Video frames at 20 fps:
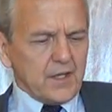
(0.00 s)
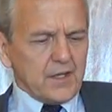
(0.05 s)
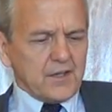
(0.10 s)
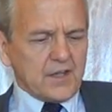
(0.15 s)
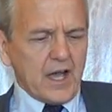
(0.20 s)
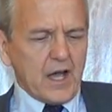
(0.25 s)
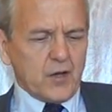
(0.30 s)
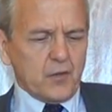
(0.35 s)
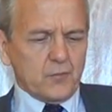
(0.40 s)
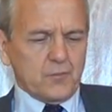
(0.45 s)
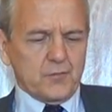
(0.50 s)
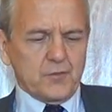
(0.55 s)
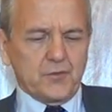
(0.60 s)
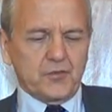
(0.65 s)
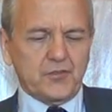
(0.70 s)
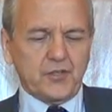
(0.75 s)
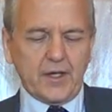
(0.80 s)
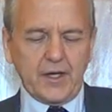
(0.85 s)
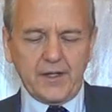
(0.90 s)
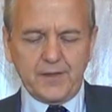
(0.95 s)
Now, you
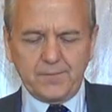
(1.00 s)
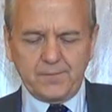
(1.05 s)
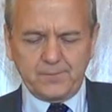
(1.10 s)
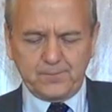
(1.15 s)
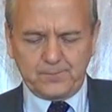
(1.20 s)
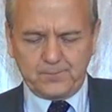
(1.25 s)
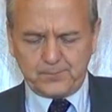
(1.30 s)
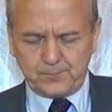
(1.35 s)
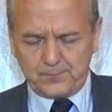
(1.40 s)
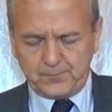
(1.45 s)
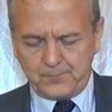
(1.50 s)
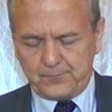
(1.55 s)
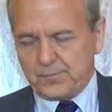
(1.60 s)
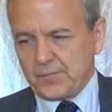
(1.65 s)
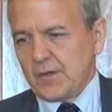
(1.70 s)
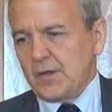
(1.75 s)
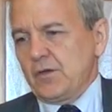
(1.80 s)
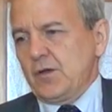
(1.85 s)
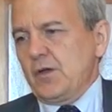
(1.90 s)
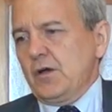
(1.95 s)
say,
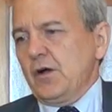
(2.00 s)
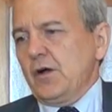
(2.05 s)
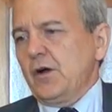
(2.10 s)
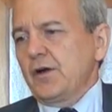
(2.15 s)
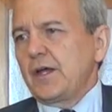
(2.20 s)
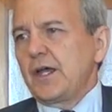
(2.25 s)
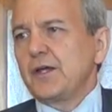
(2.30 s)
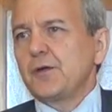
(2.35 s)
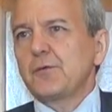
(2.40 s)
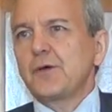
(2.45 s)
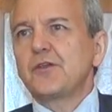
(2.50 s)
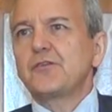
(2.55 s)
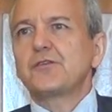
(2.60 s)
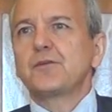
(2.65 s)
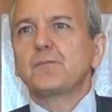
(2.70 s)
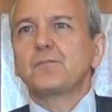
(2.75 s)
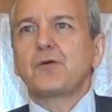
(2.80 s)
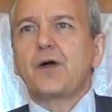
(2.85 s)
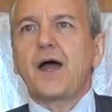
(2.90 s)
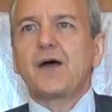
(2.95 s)
okay, you read
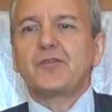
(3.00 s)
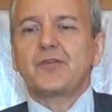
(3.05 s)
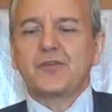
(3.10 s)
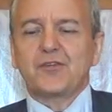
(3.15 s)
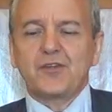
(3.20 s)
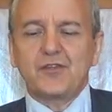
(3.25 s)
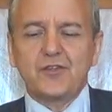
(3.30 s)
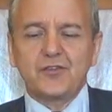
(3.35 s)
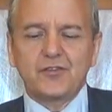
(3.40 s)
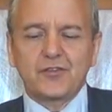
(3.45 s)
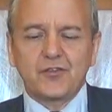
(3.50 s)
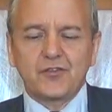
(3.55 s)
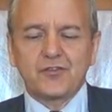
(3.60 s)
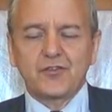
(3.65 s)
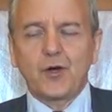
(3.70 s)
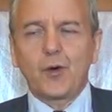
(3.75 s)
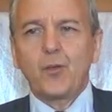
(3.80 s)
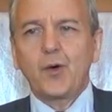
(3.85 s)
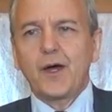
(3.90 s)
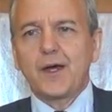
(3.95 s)
some prophecies,
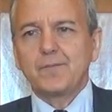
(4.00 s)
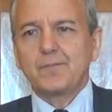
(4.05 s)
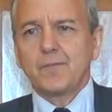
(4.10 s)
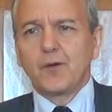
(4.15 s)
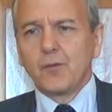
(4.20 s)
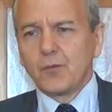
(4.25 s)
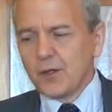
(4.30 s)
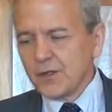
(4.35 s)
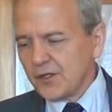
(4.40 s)
so what?